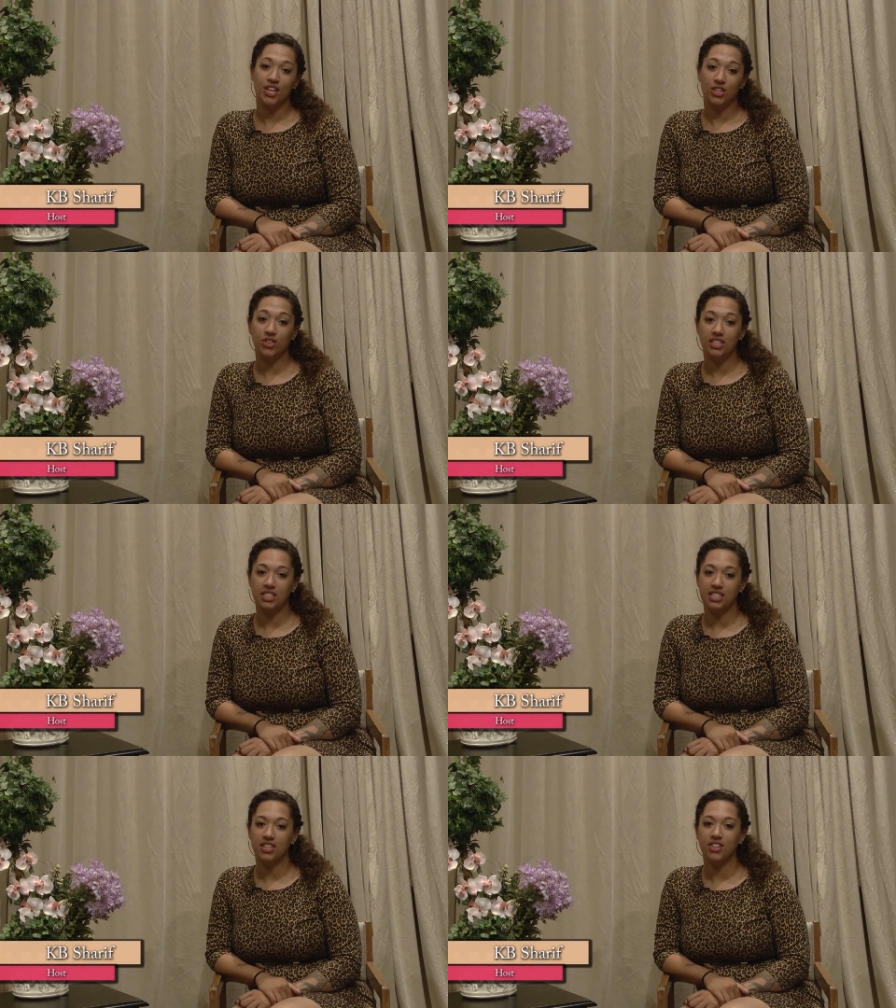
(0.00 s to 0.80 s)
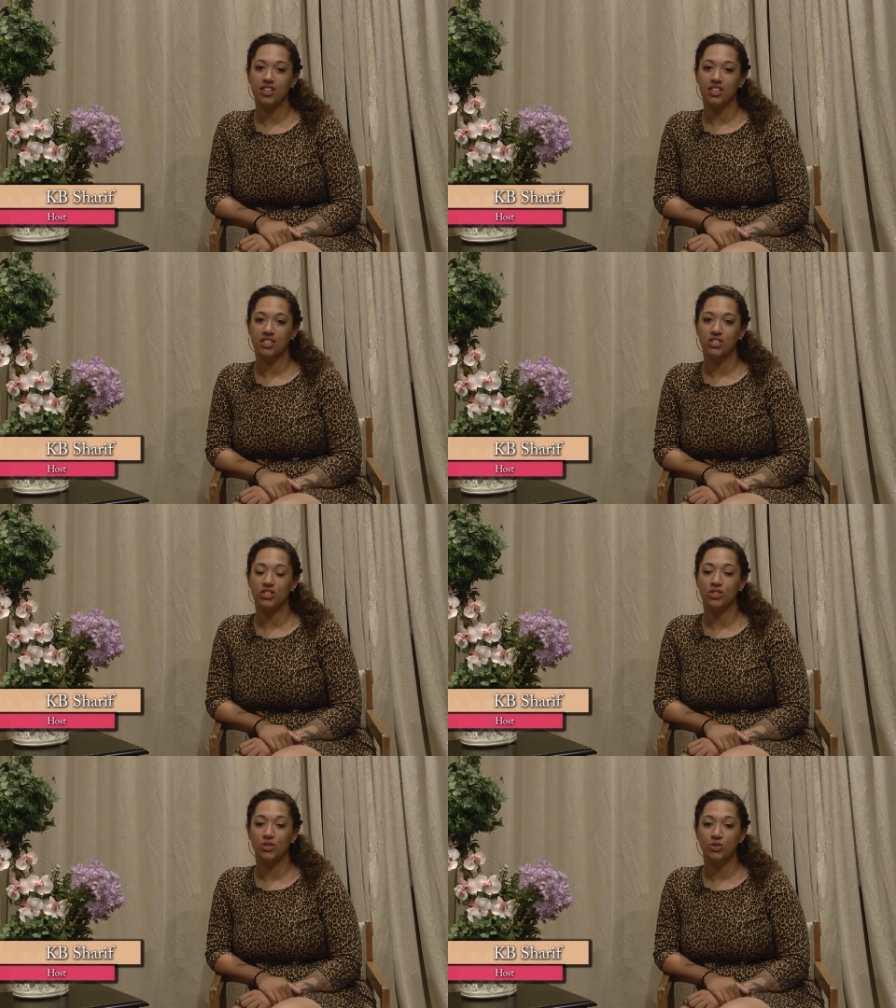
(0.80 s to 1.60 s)
You can see her in this
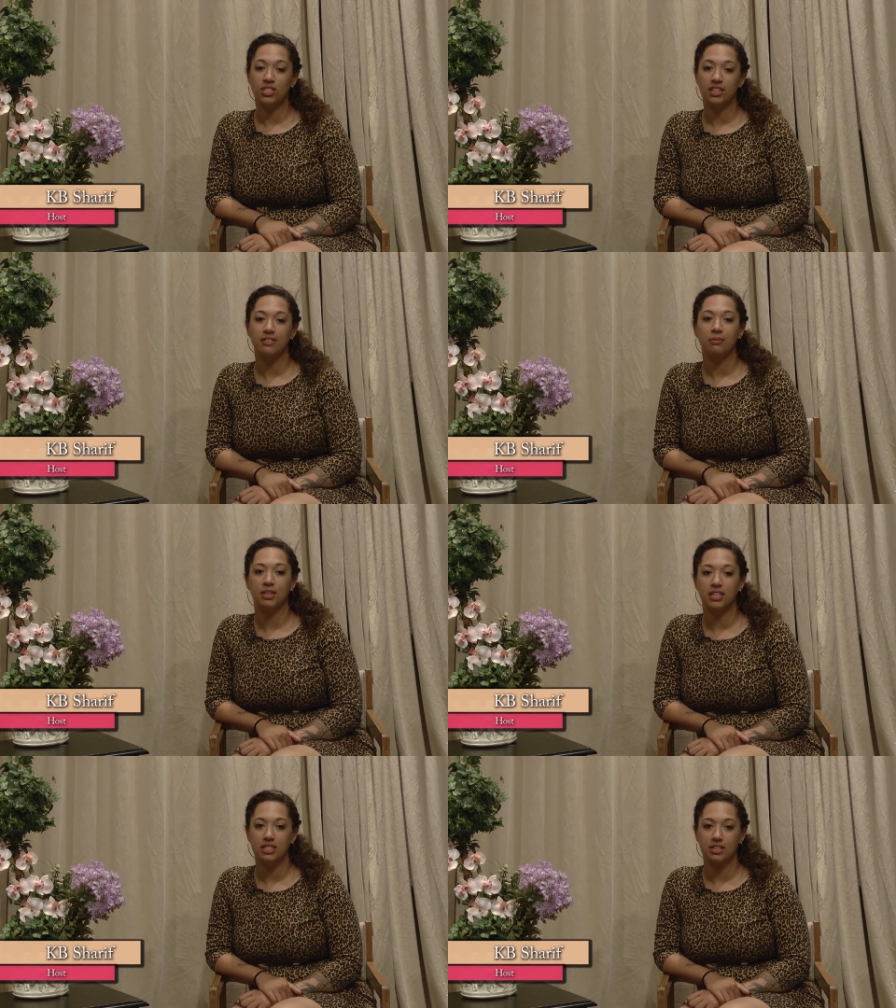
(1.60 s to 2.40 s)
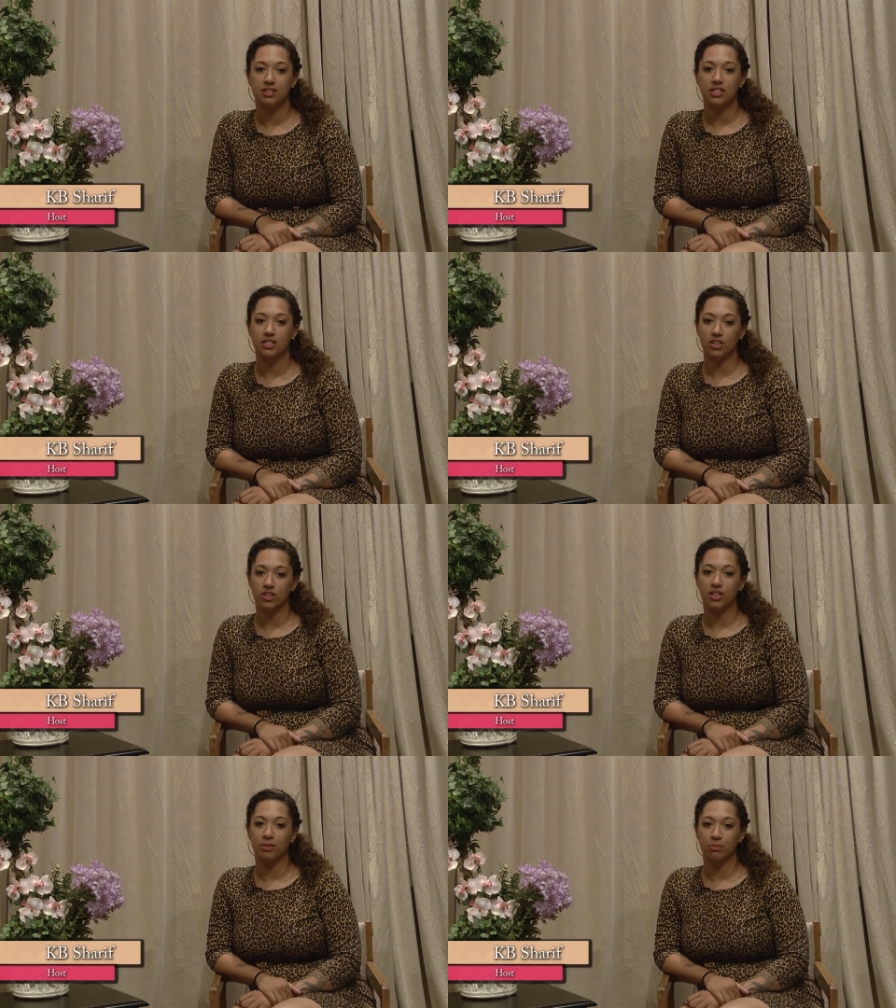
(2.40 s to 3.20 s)
year's new TV miniseries,
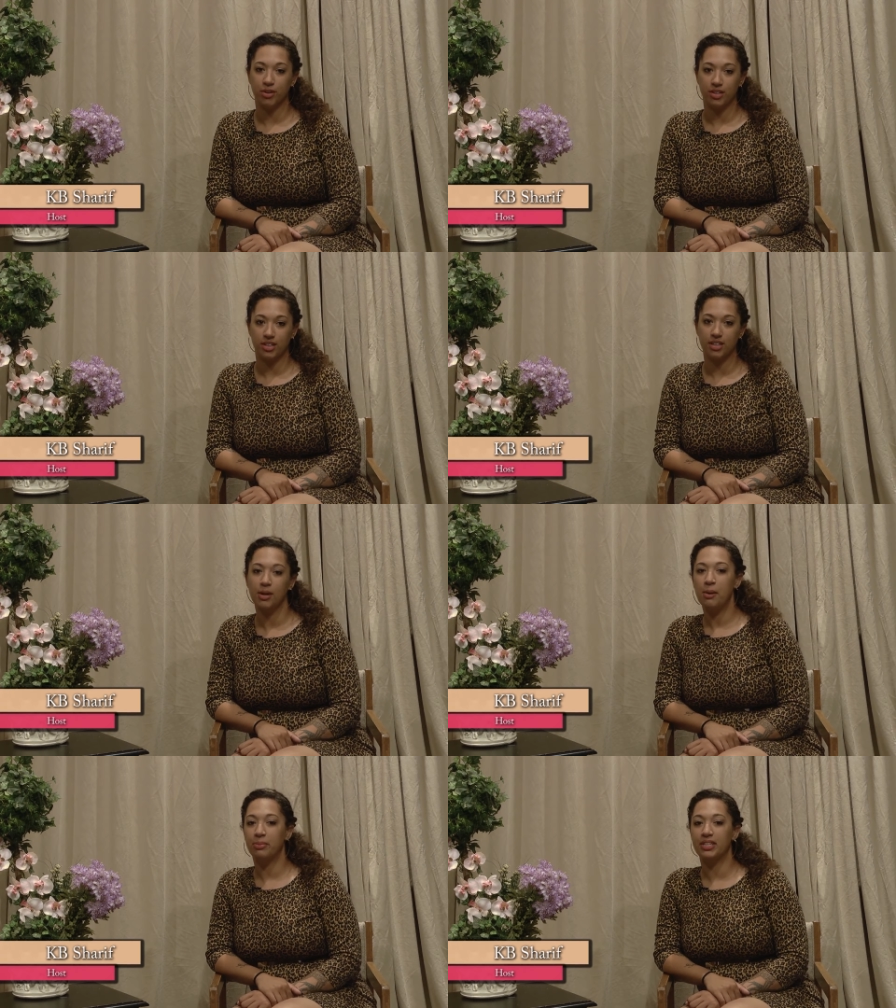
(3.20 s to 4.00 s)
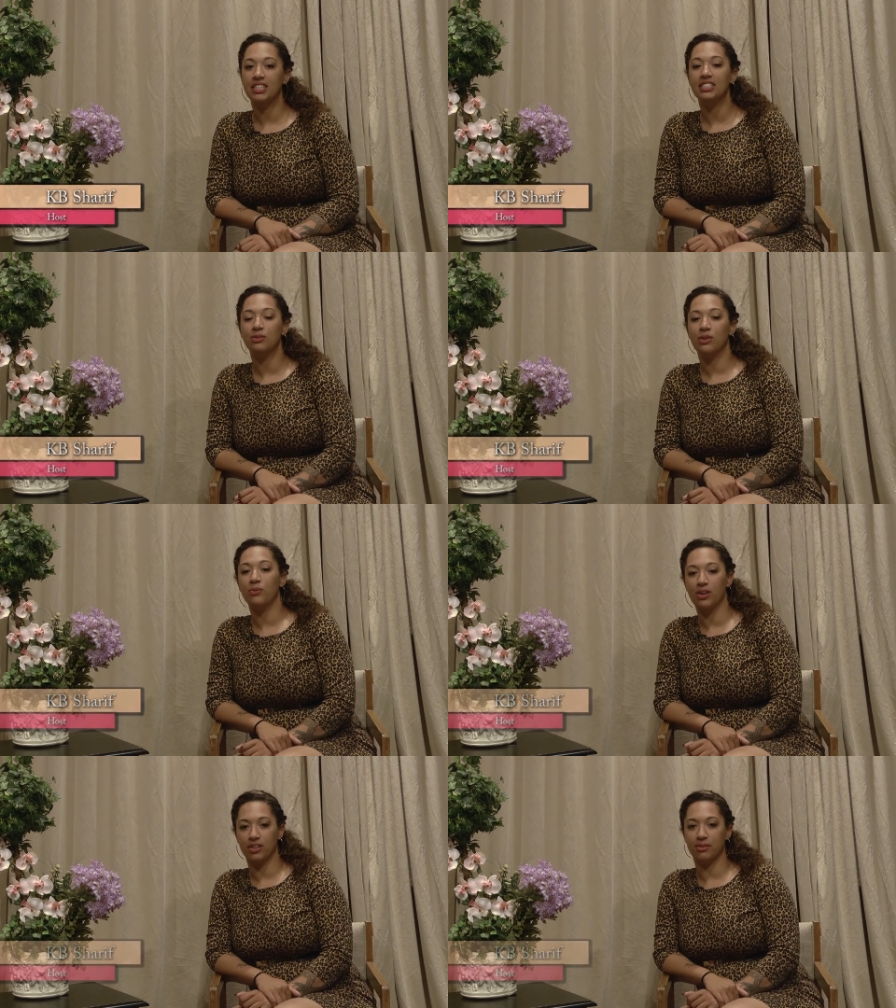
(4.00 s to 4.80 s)
Girl Unburdened. Please
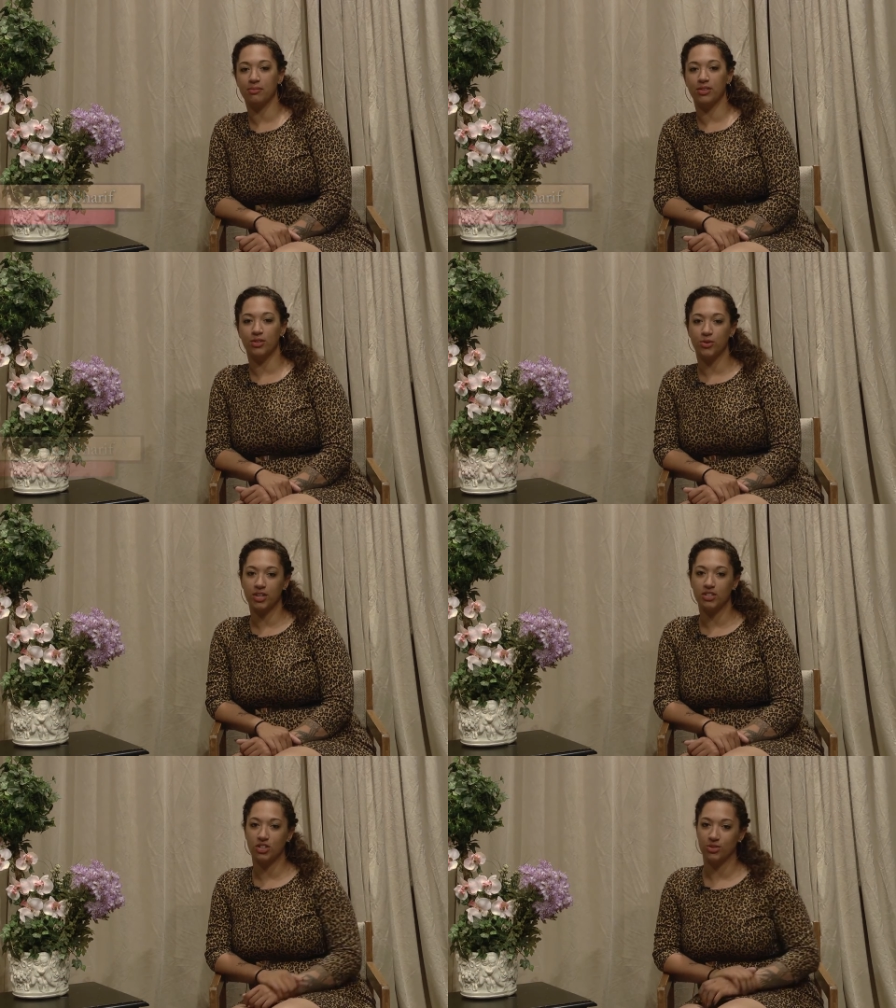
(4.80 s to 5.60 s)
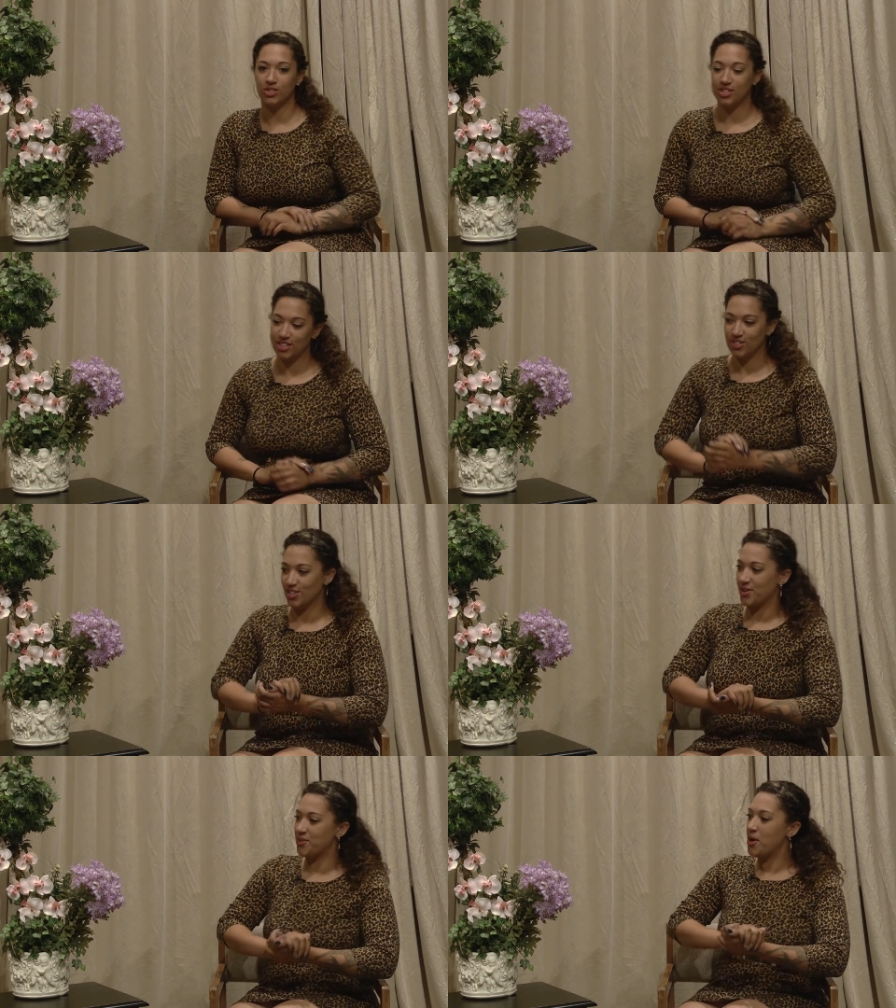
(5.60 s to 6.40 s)
welcome Lori Jones to the
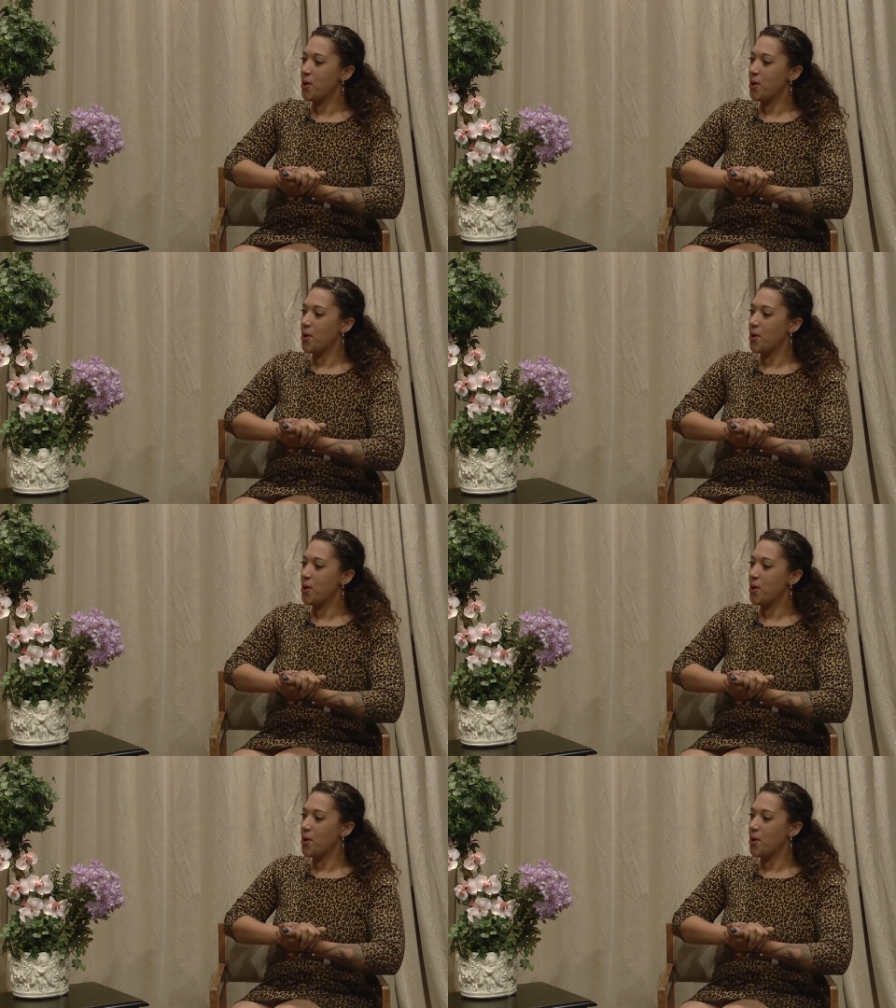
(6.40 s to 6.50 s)
show.